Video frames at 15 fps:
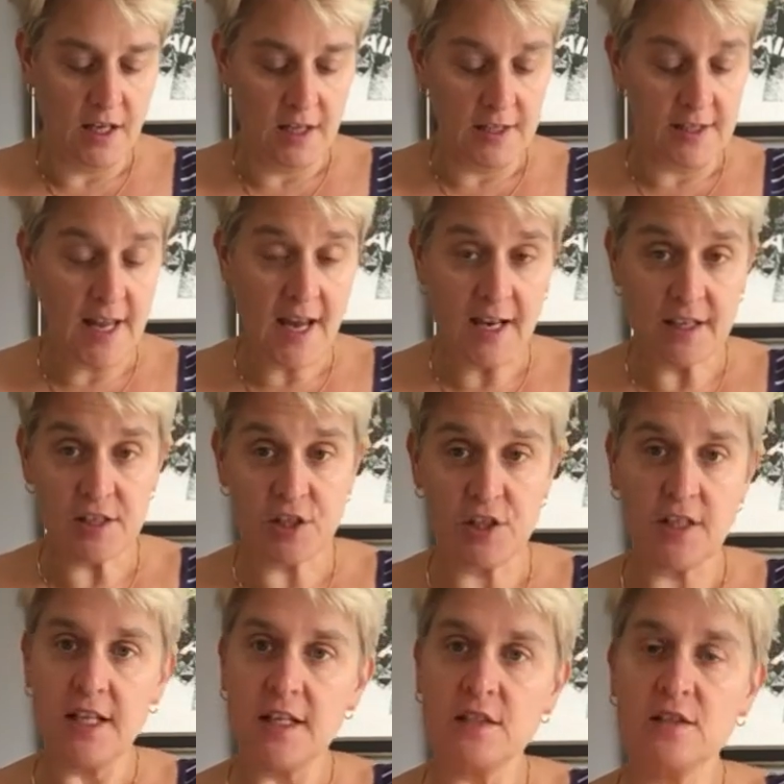Next you
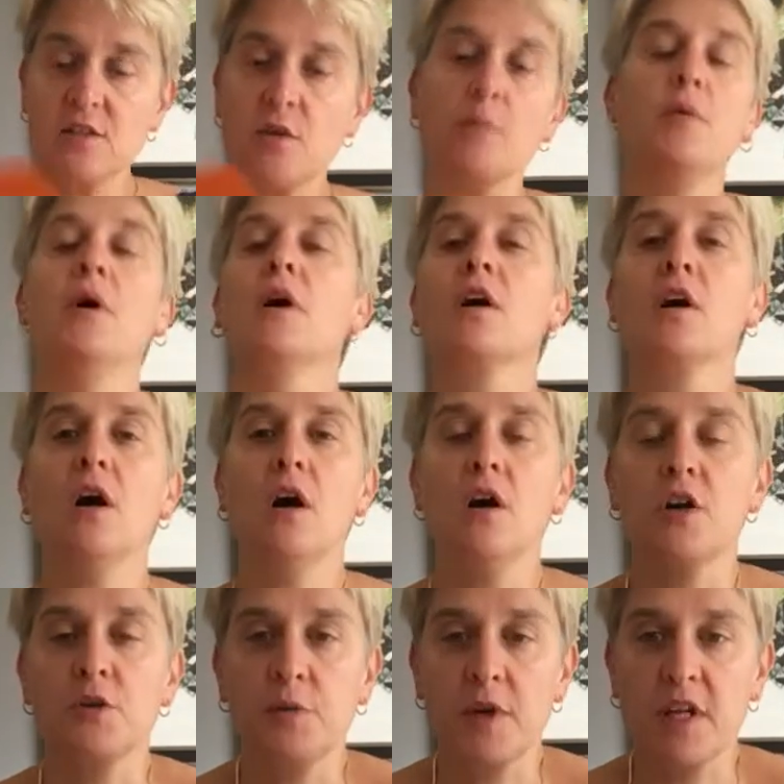need some
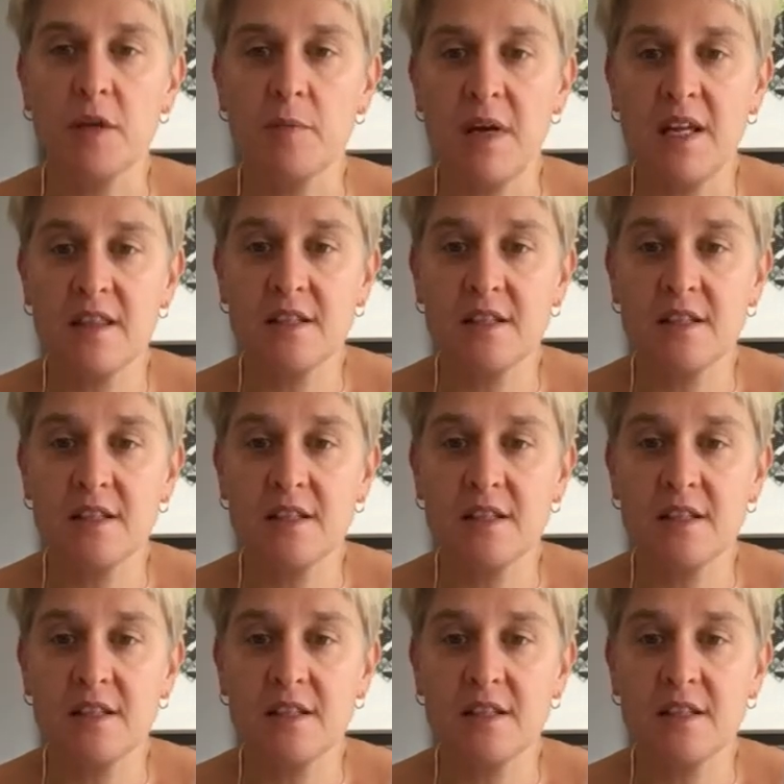card. We're going to make the